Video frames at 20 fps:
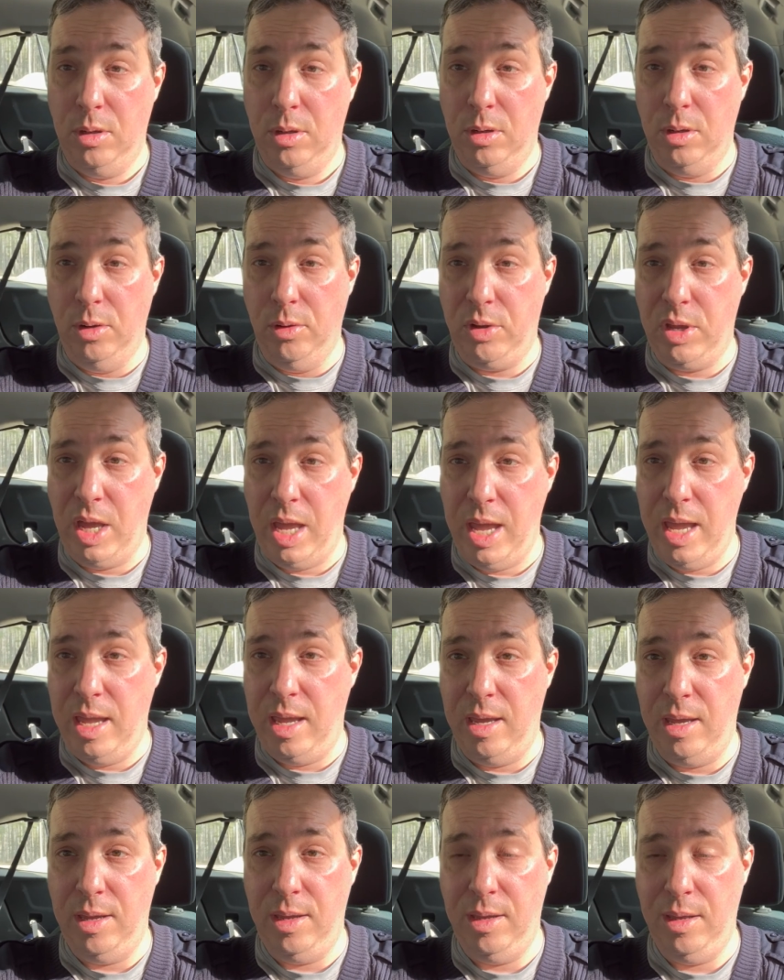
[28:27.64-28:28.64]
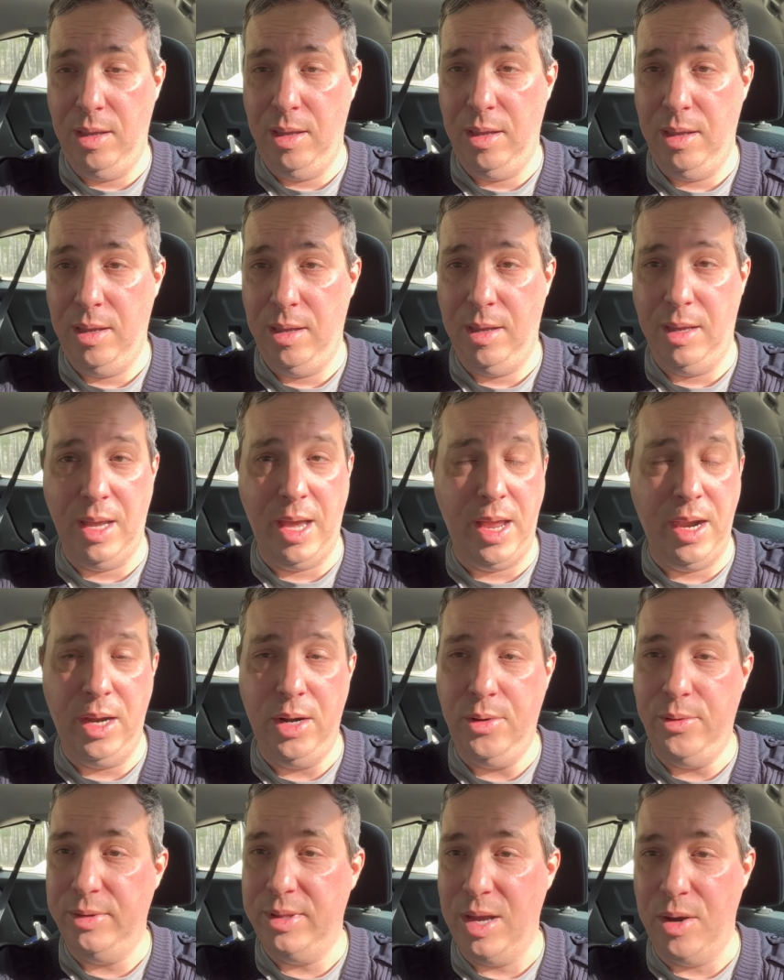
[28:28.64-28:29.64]
Okay, I don't
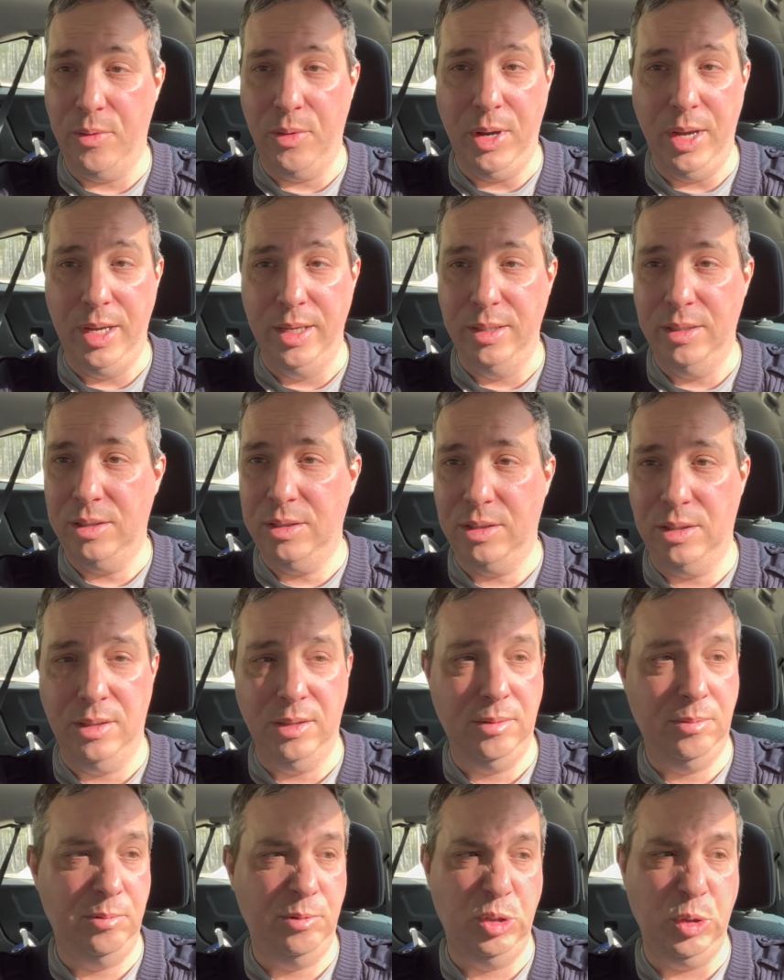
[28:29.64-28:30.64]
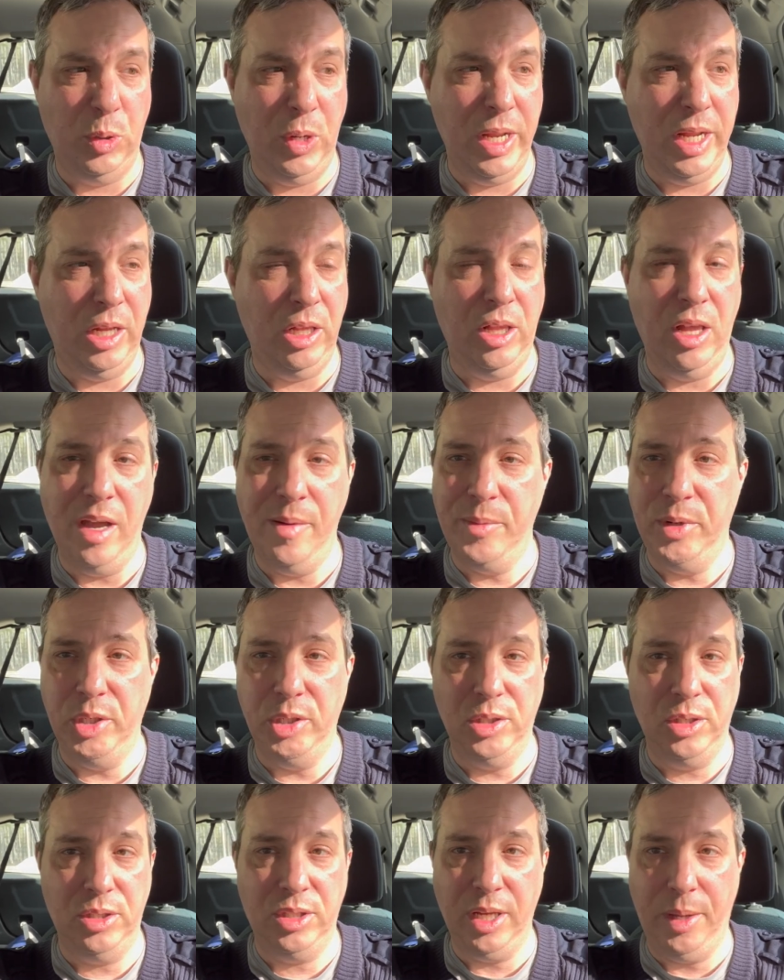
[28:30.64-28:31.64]
know what that was, 20
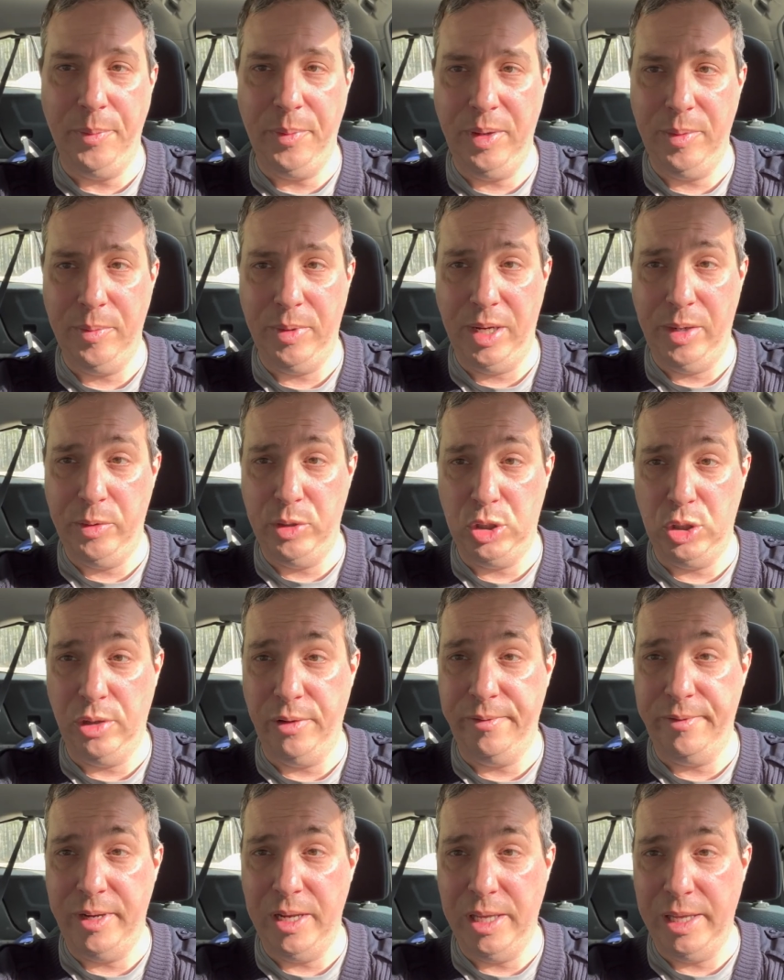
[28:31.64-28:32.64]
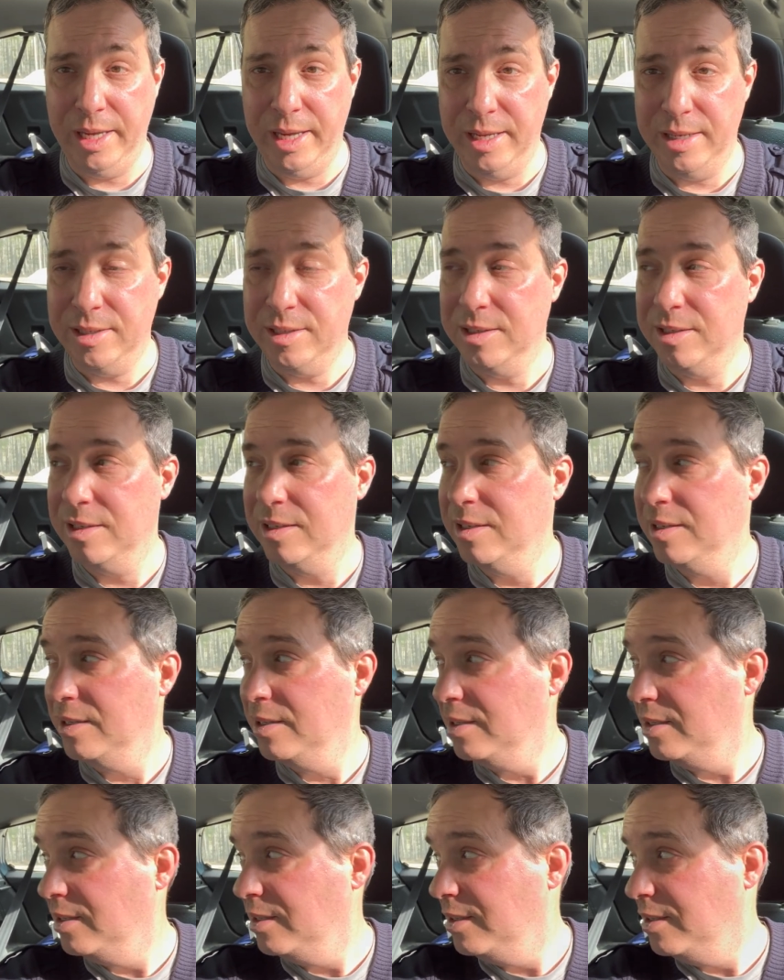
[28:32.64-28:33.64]
kilometers or something, but I was sure feeling it.
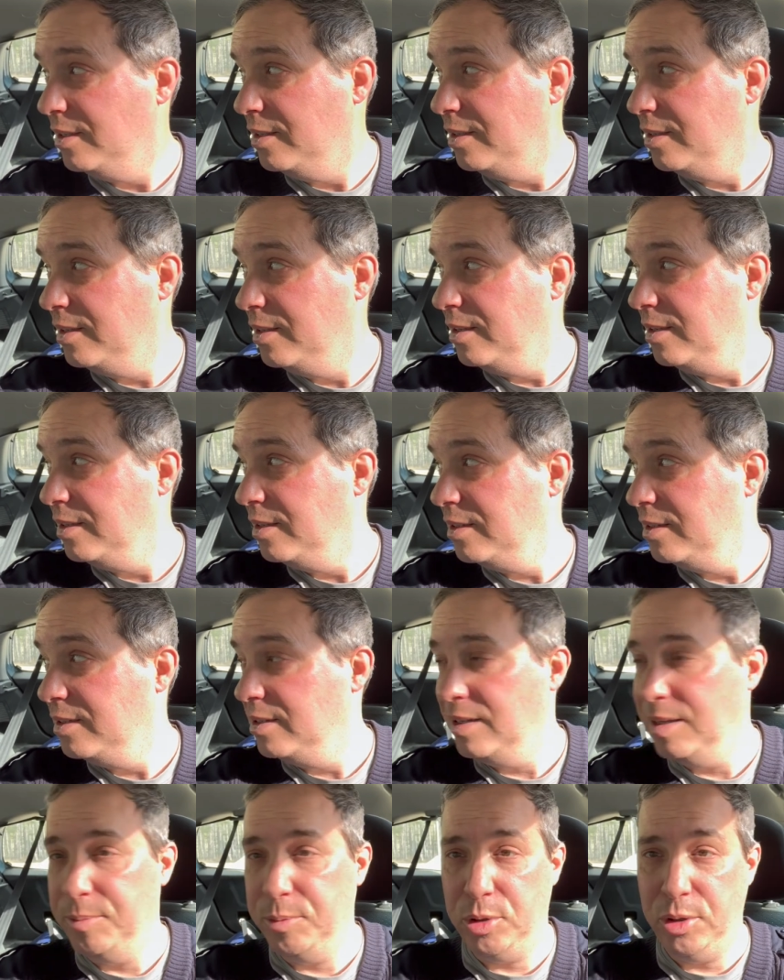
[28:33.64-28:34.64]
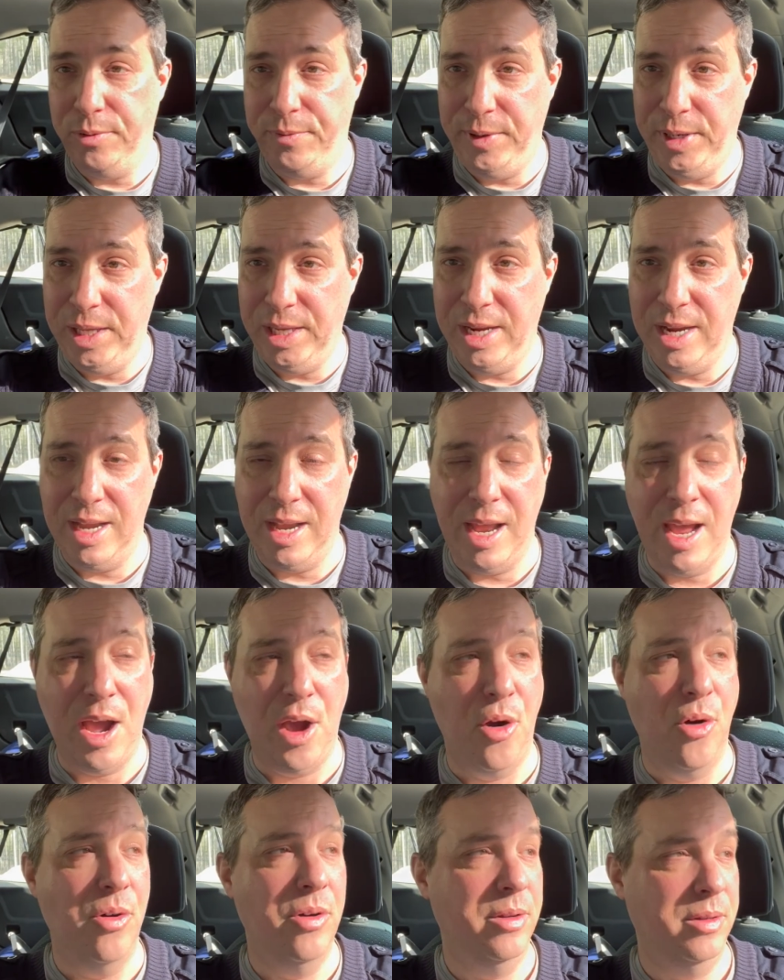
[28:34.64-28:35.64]
I'm sure feeling it
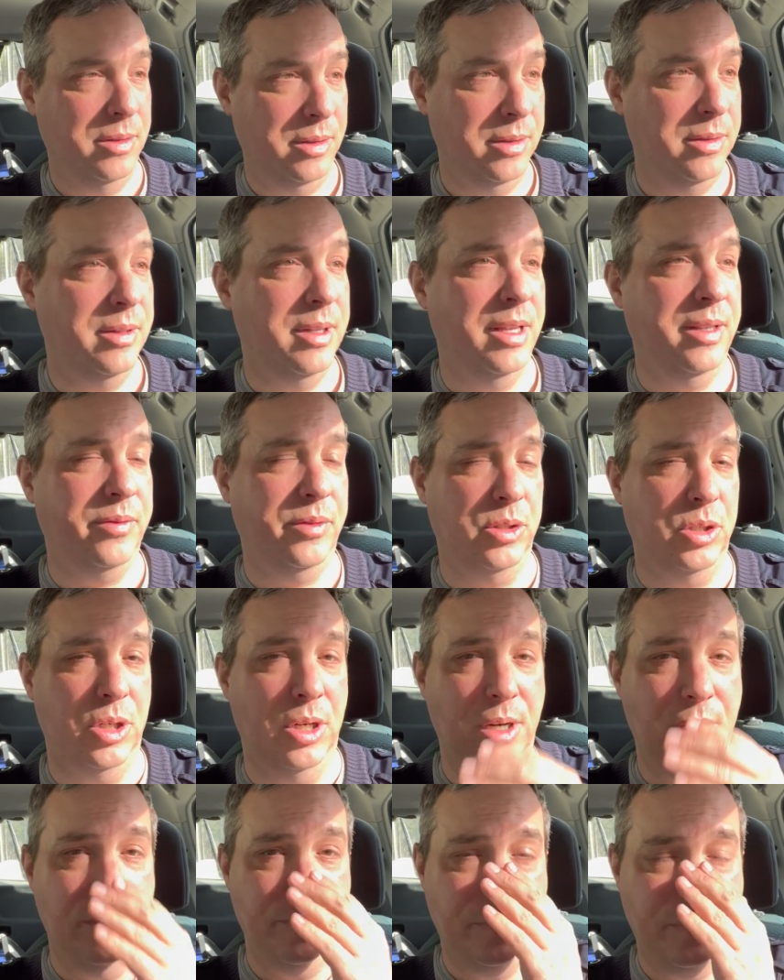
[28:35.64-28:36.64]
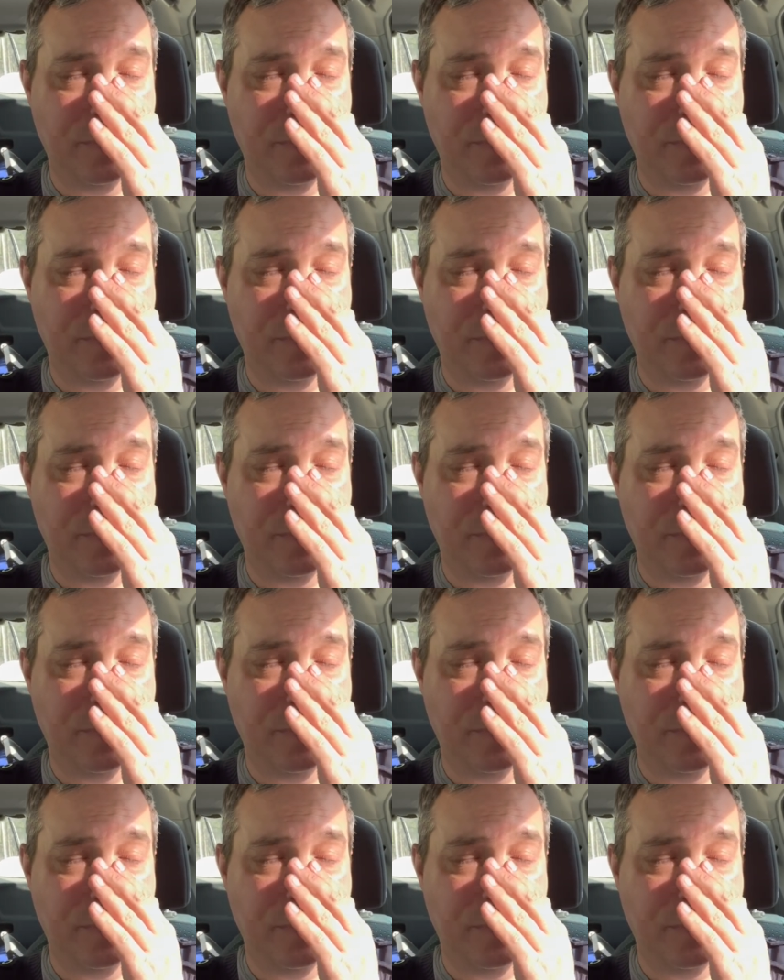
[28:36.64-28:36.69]
now, that's for sure.